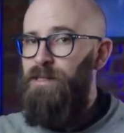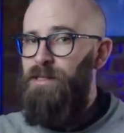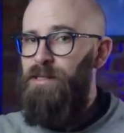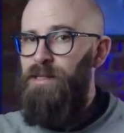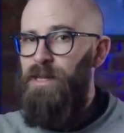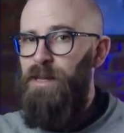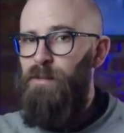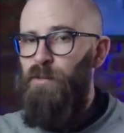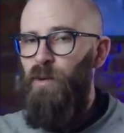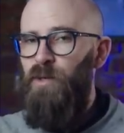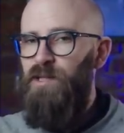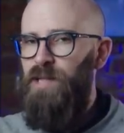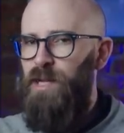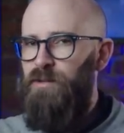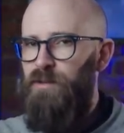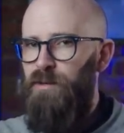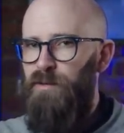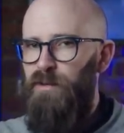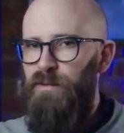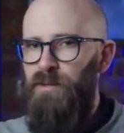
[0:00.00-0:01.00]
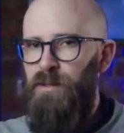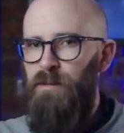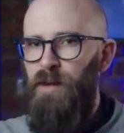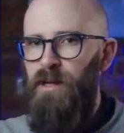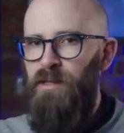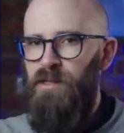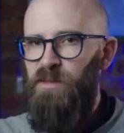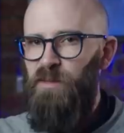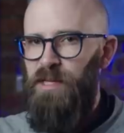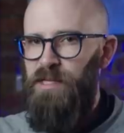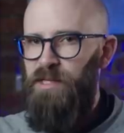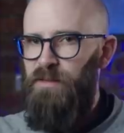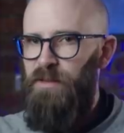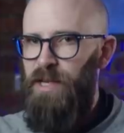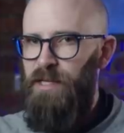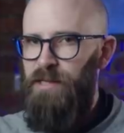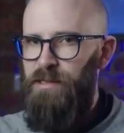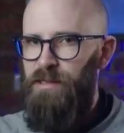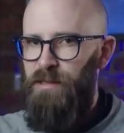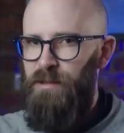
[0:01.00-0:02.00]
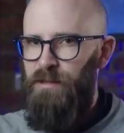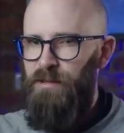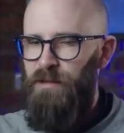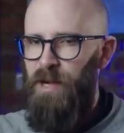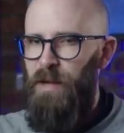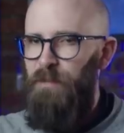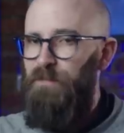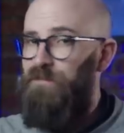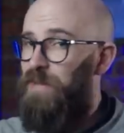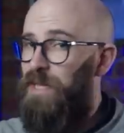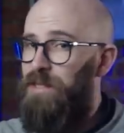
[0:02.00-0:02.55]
a seaport 150 miles west of Alexandria.